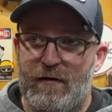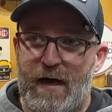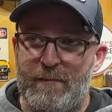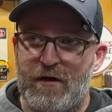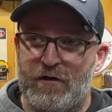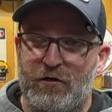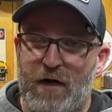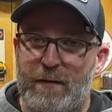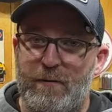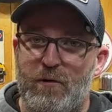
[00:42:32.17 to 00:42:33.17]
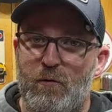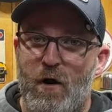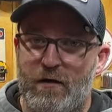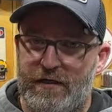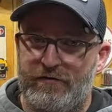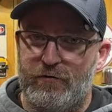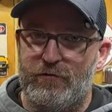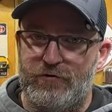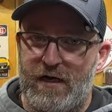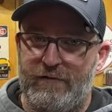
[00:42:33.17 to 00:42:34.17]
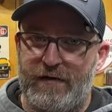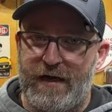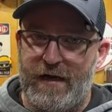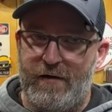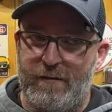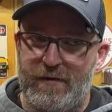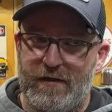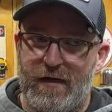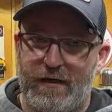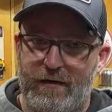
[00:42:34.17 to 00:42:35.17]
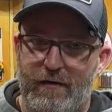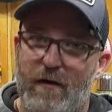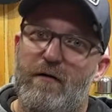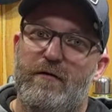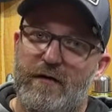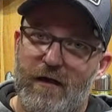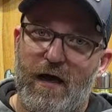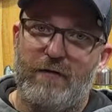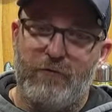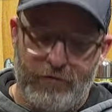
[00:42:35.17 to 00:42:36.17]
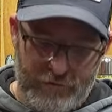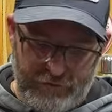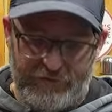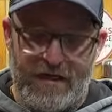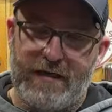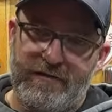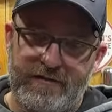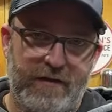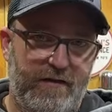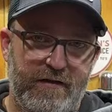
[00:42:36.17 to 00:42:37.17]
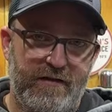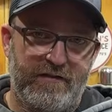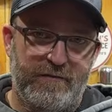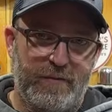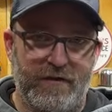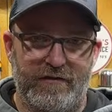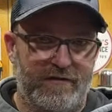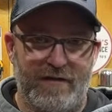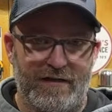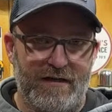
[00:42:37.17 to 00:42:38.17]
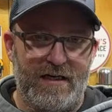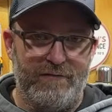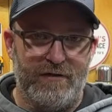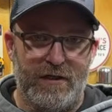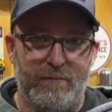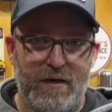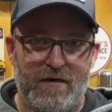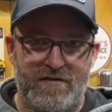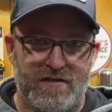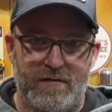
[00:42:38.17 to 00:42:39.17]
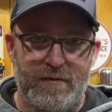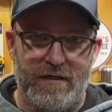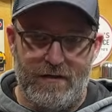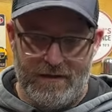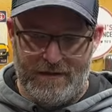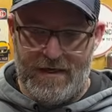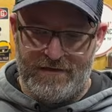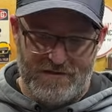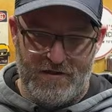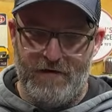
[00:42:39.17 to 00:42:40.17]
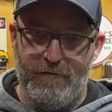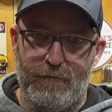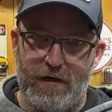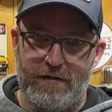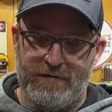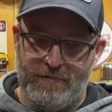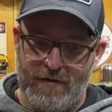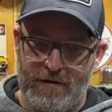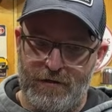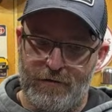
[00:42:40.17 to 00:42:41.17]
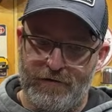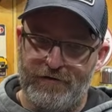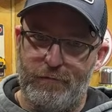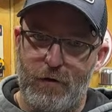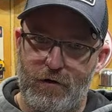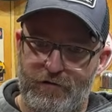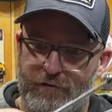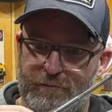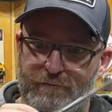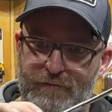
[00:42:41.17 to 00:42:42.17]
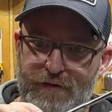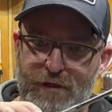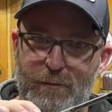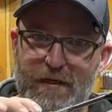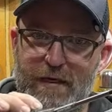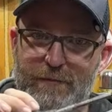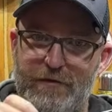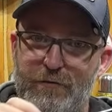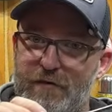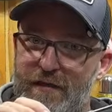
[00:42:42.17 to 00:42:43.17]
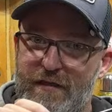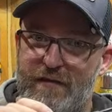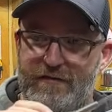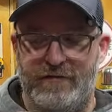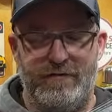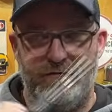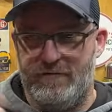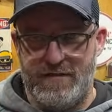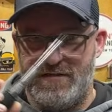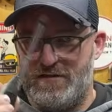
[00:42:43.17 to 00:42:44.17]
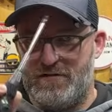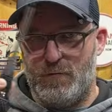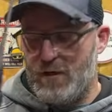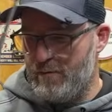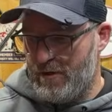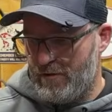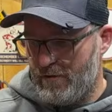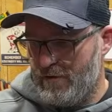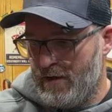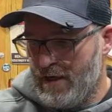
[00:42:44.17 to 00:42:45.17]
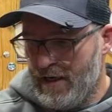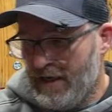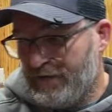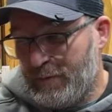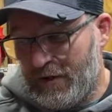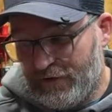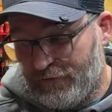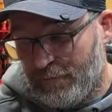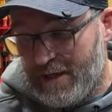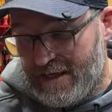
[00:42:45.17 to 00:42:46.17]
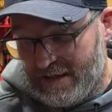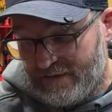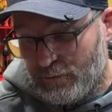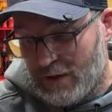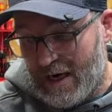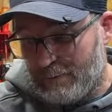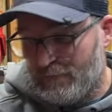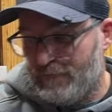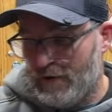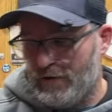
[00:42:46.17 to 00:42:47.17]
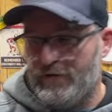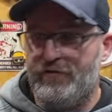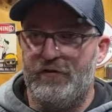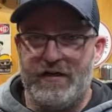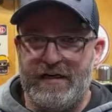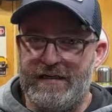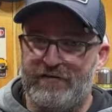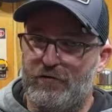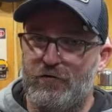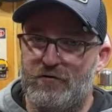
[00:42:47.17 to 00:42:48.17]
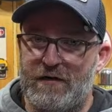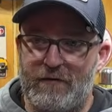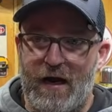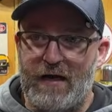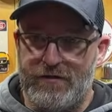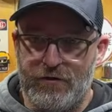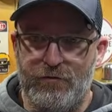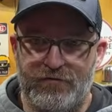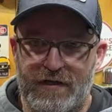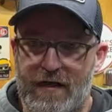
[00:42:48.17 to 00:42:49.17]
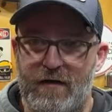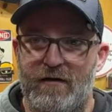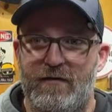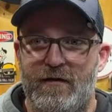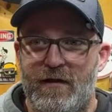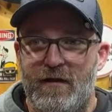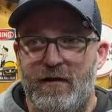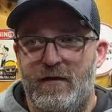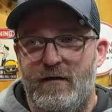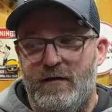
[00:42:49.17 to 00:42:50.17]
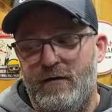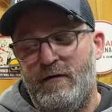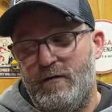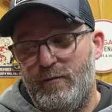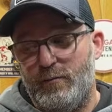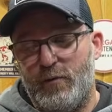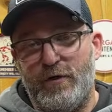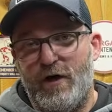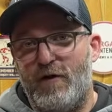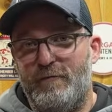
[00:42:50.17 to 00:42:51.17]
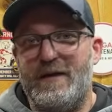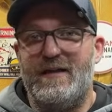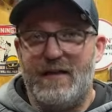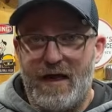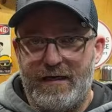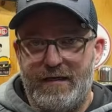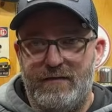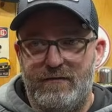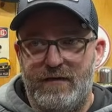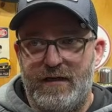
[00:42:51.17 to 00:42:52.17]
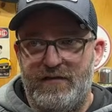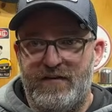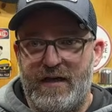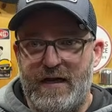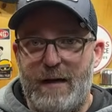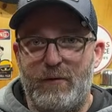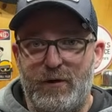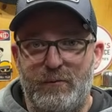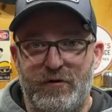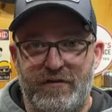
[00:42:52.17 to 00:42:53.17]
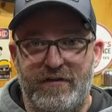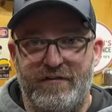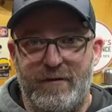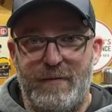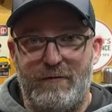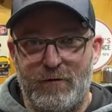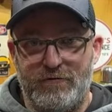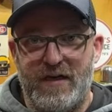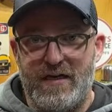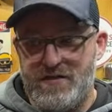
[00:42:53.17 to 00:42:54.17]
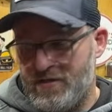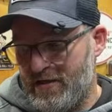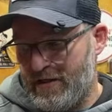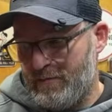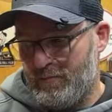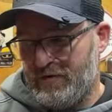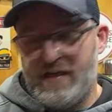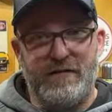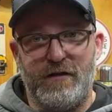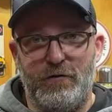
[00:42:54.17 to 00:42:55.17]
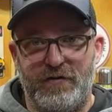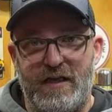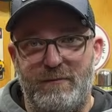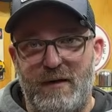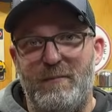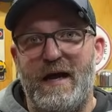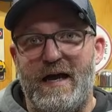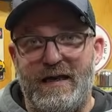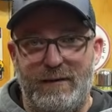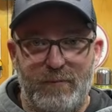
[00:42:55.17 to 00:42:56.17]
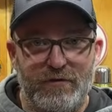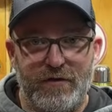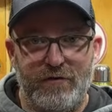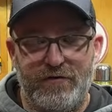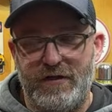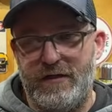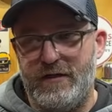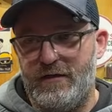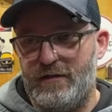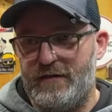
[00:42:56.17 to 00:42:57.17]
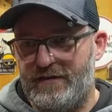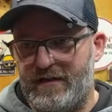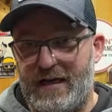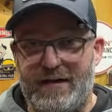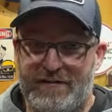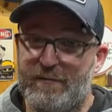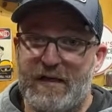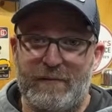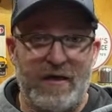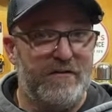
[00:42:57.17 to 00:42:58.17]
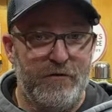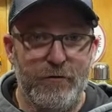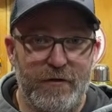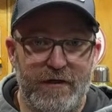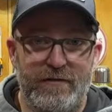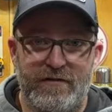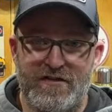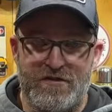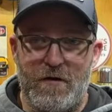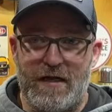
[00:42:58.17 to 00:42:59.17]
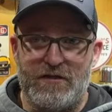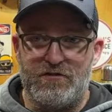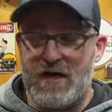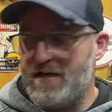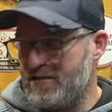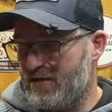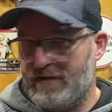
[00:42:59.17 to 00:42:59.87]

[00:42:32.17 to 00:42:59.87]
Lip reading: I'm not going to grab a Milwaukee screwdriver now and be like, oh yeah, I'd rather use that instead of this, because it's like not even a comparison to me. Like I just love the way that, this works, being able to do this, and it's just a way better experience for me. It's what I prefer. So then any screwdriver I use now, pretty hard for me to like it and say, I'm going to put this in my rotation and take those out of my bag and put those in here. That's like, sometimes I do it just so I can try stuff